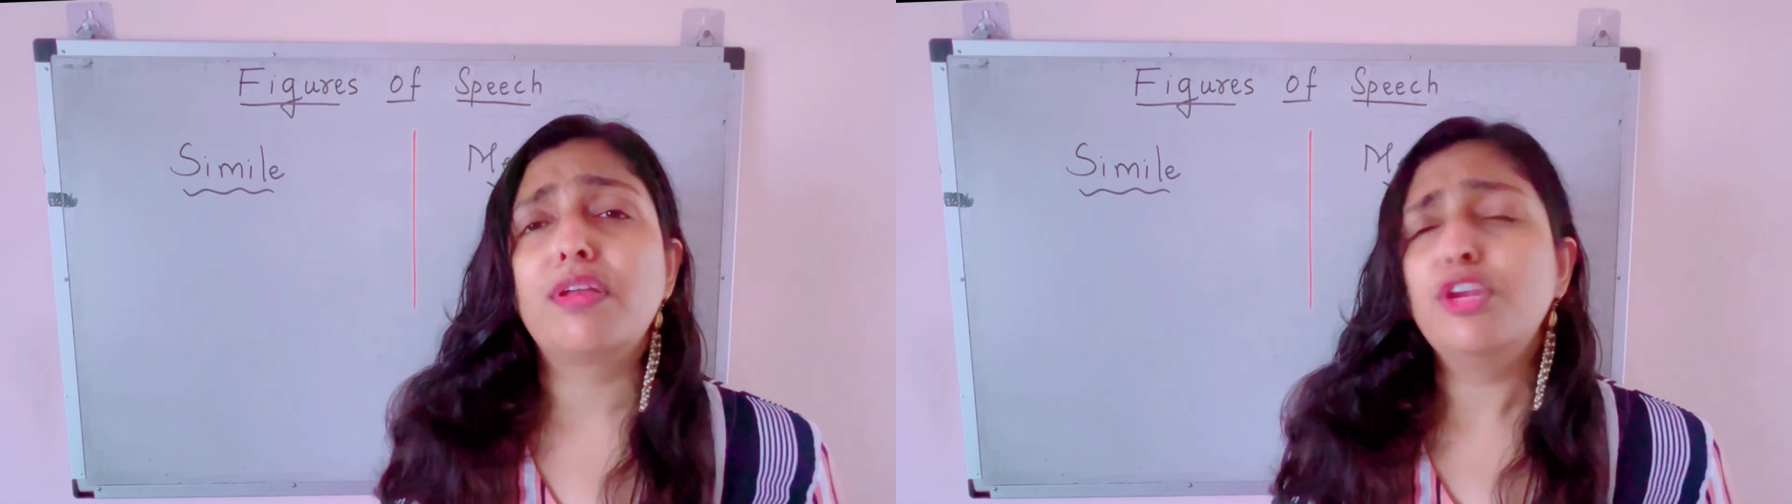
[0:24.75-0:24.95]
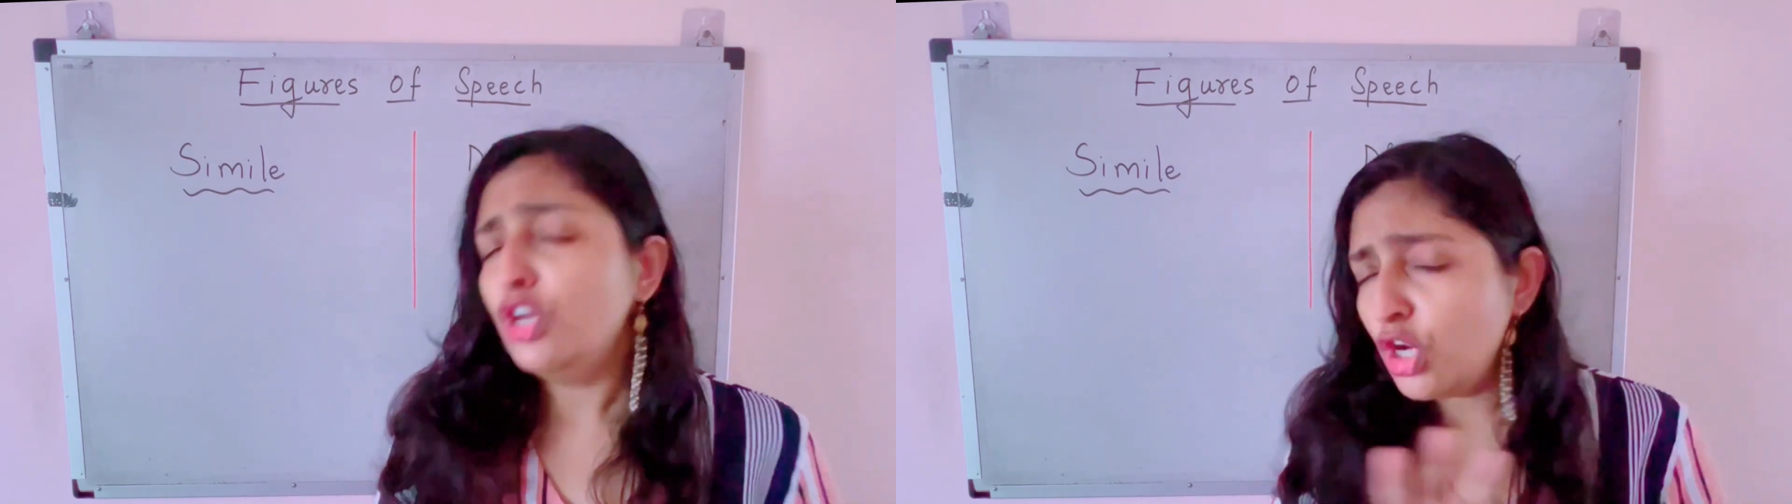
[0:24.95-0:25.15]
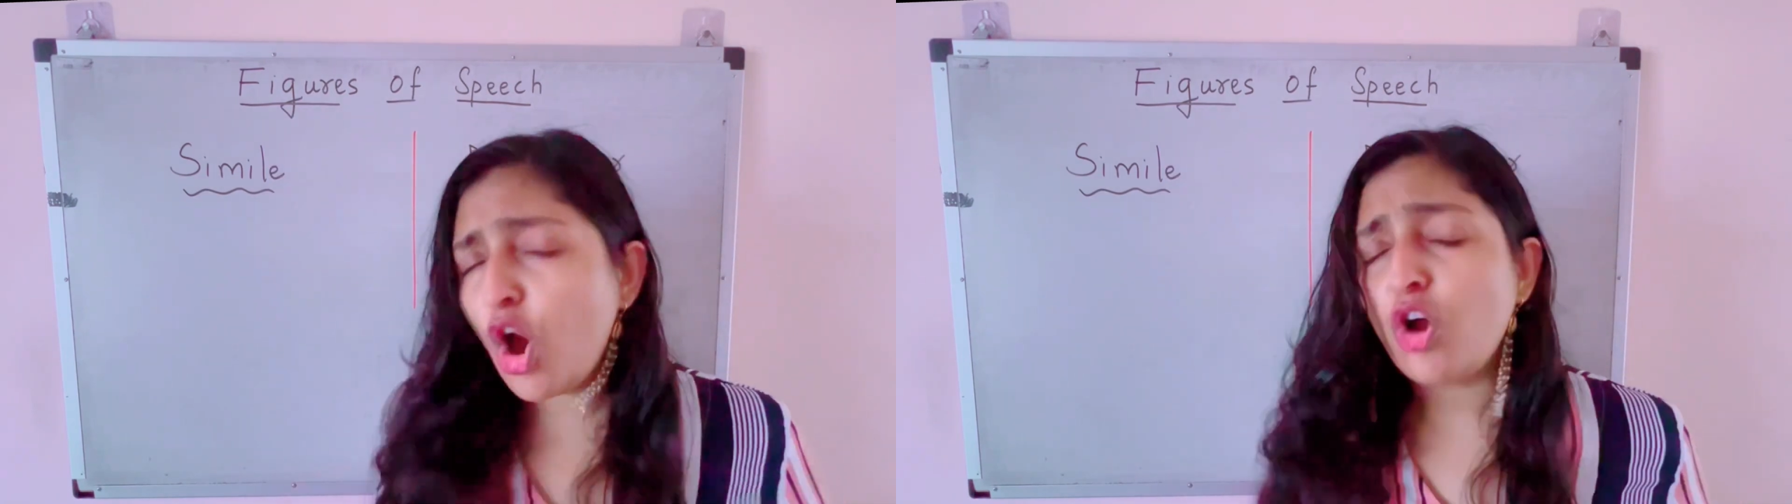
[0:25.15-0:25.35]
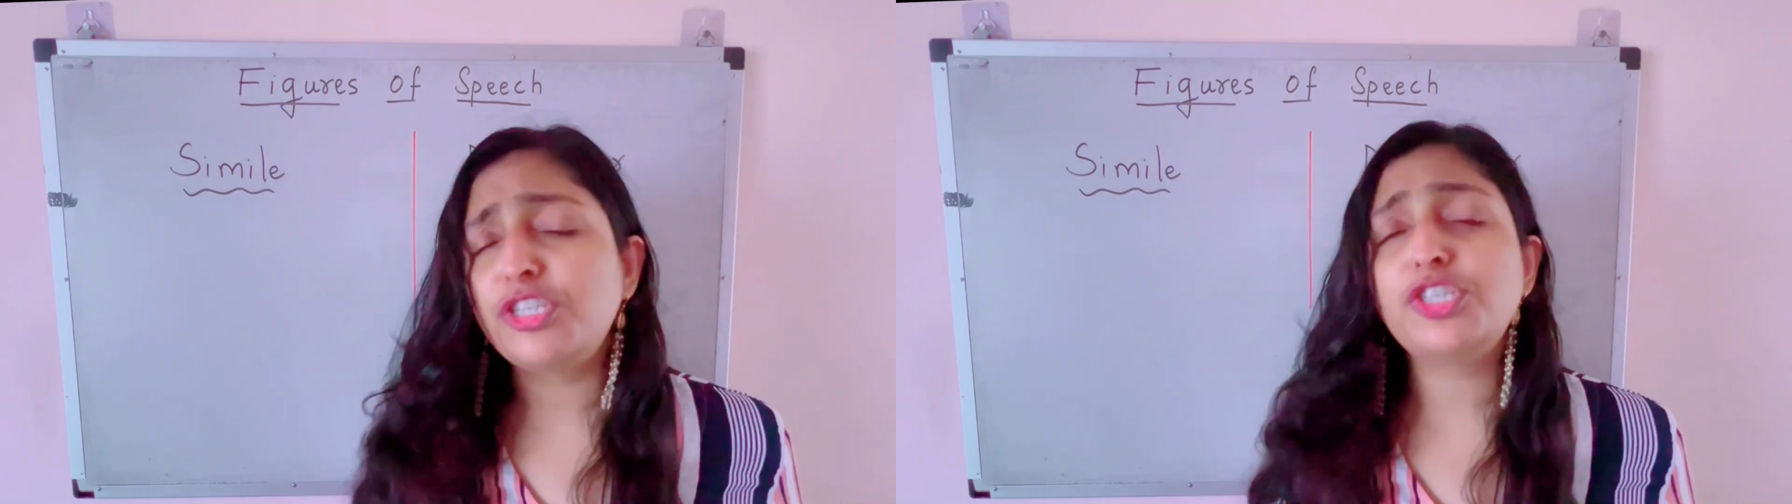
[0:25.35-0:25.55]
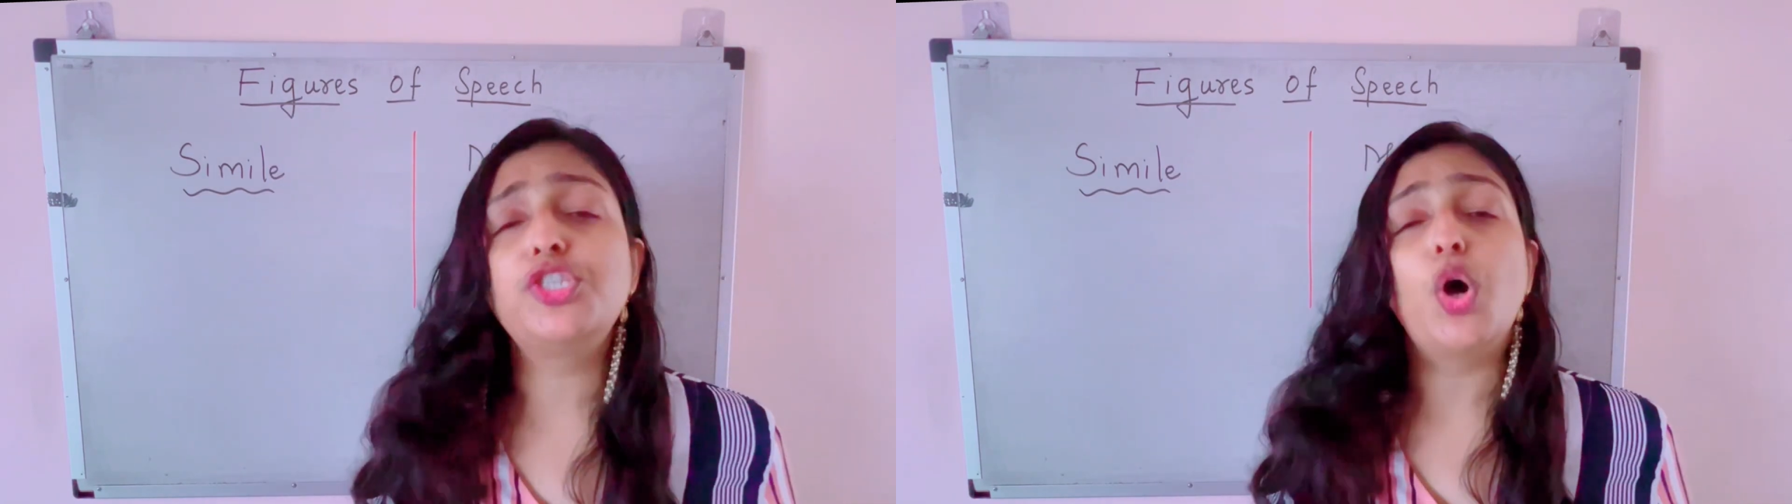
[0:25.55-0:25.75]
not
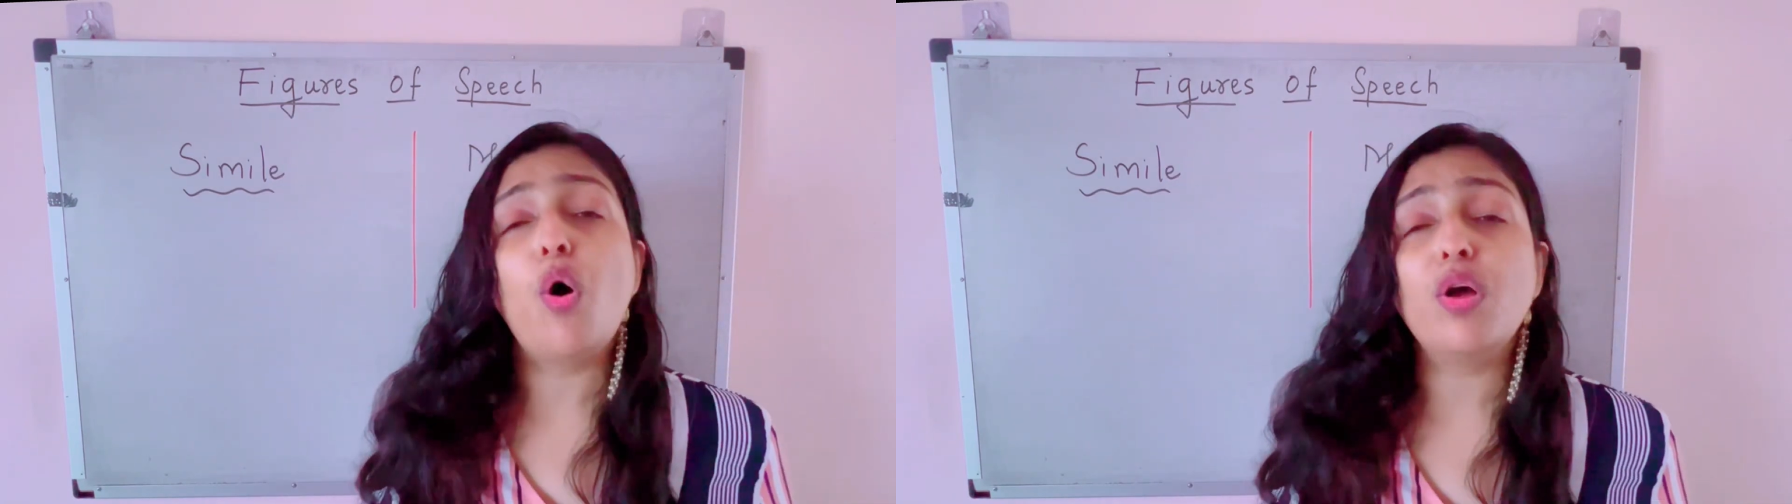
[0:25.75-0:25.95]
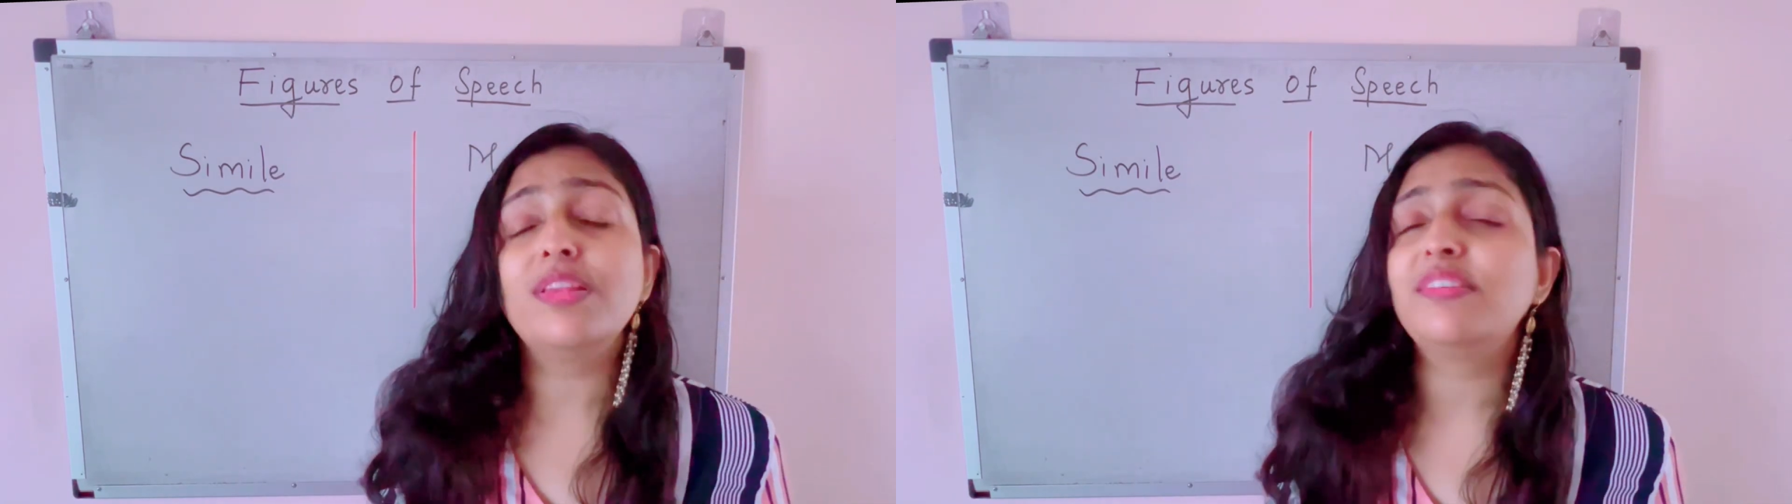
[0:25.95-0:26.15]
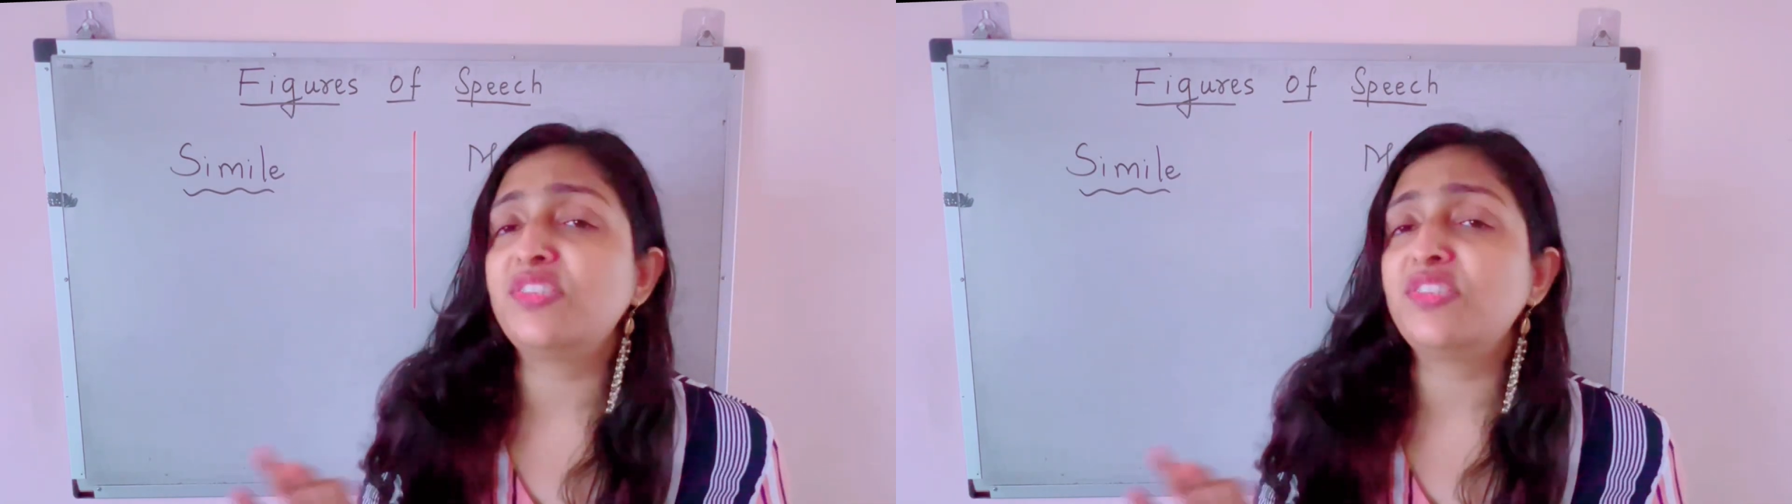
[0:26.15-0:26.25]
at all